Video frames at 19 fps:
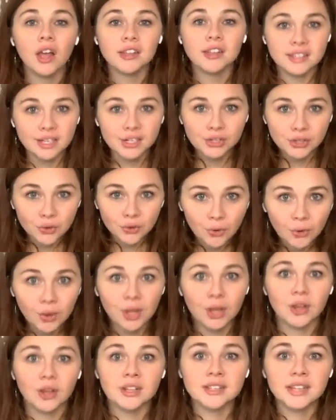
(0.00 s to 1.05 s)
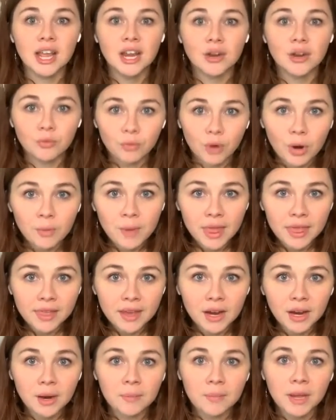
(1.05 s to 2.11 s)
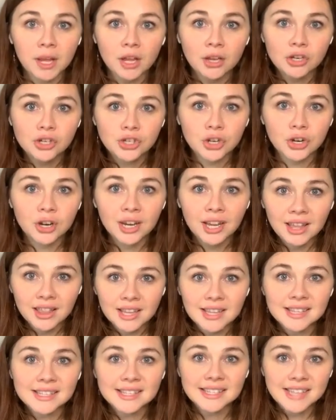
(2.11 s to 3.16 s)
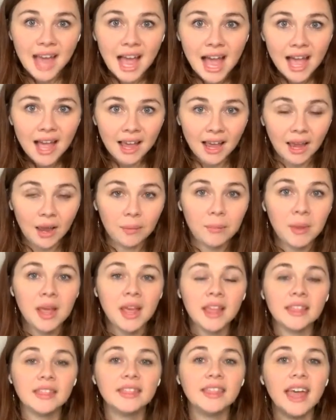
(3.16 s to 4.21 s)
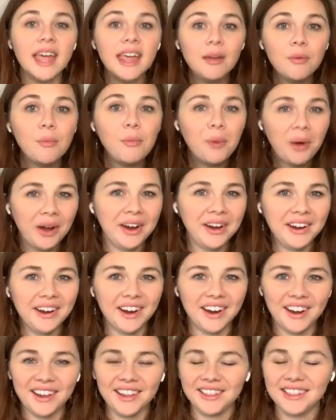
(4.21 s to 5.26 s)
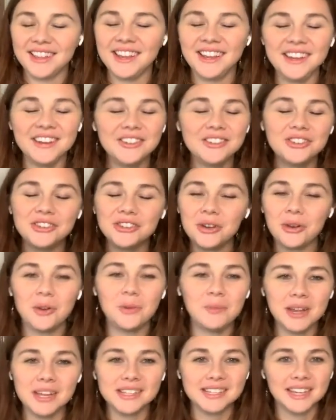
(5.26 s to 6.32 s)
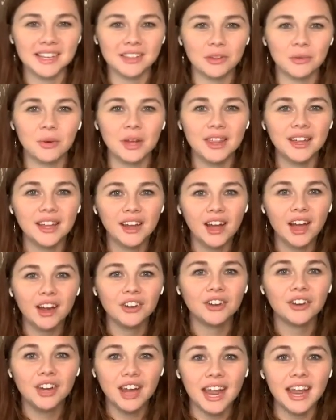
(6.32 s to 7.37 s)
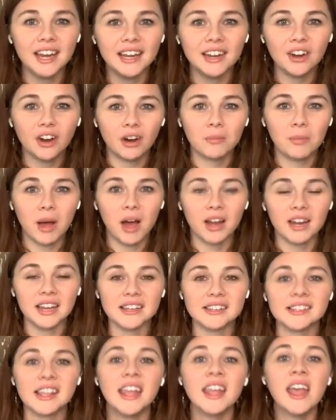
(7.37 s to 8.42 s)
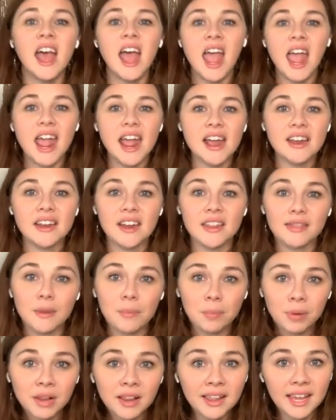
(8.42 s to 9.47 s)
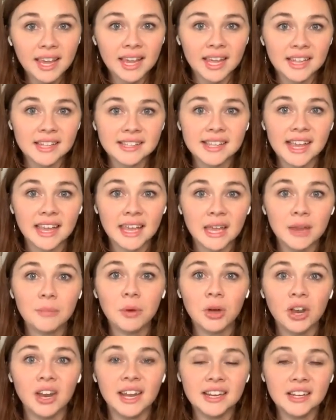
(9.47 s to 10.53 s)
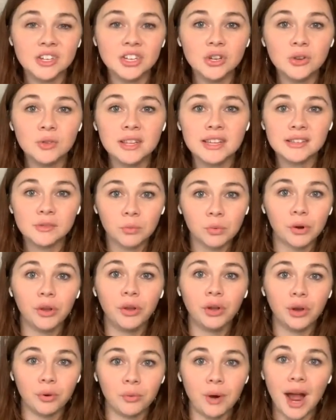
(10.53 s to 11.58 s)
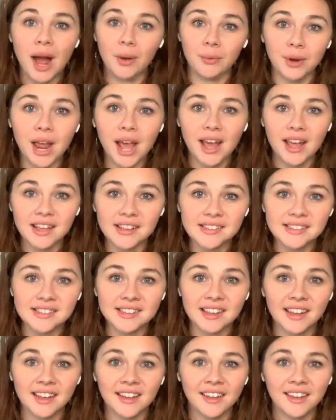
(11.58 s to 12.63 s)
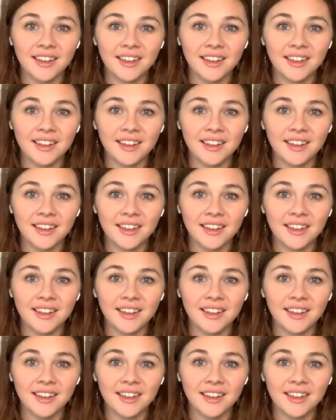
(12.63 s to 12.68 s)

essential oils and aromatherapy during this time, they work. They're so amazing. The way that God created our bodies and the plants that he put into this world around us,